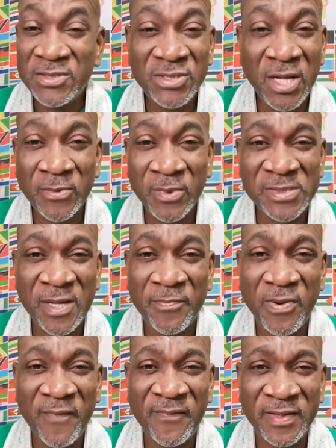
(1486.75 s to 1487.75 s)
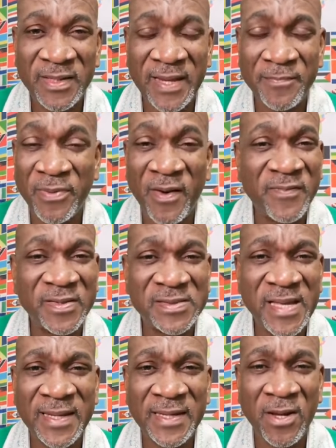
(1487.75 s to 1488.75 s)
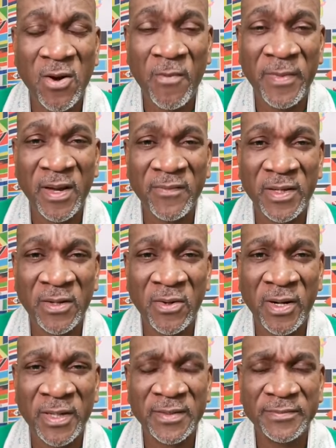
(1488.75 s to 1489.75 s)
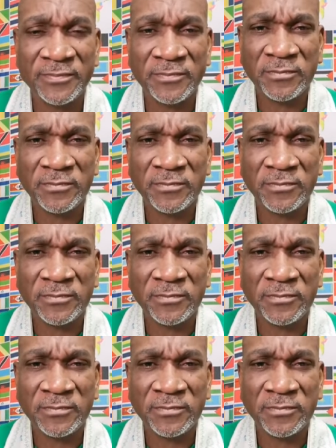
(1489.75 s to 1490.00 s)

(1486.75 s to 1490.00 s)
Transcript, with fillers: John was a prophet that prophesied the coming of the Lord.